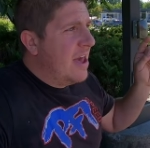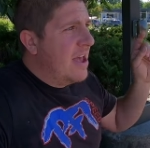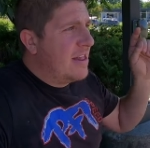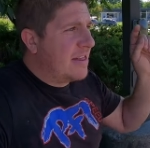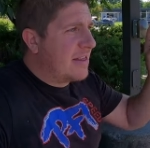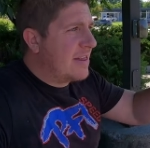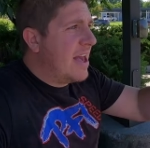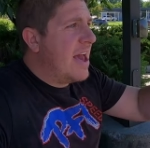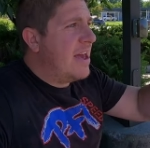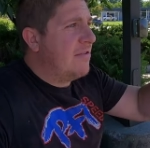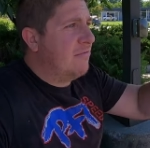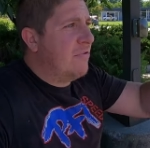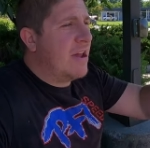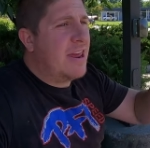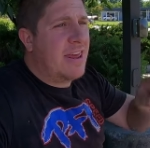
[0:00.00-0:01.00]
and sat
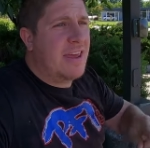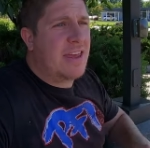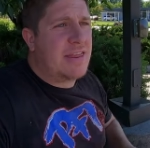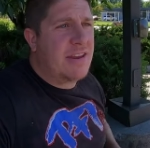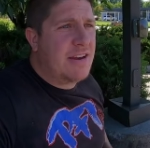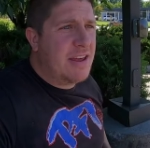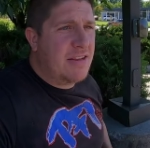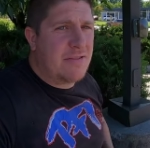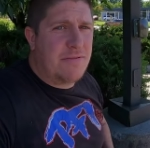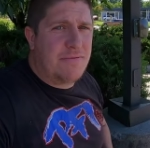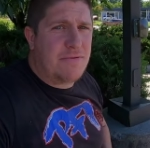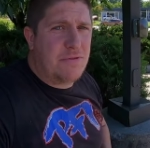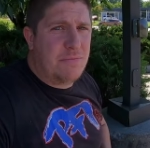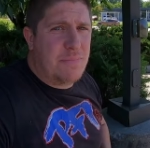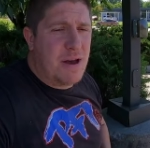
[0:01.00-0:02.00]
waiting at the diesel
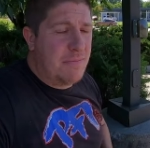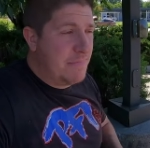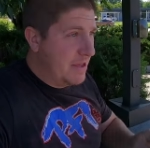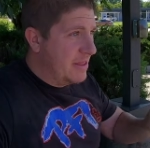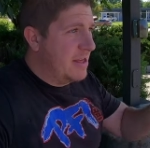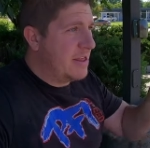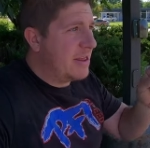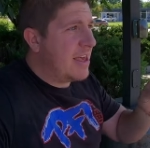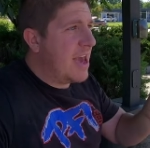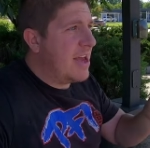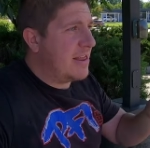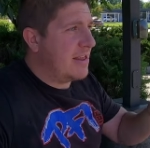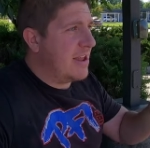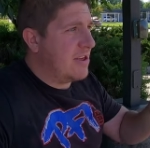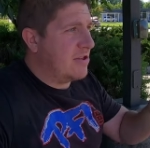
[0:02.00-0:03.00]
fuel pump at this
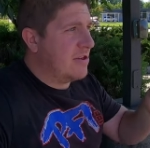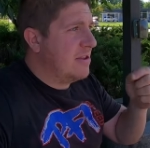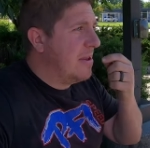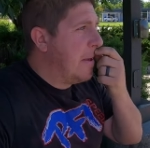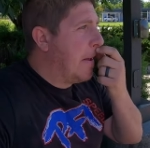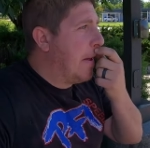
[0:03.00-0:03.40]
gas station.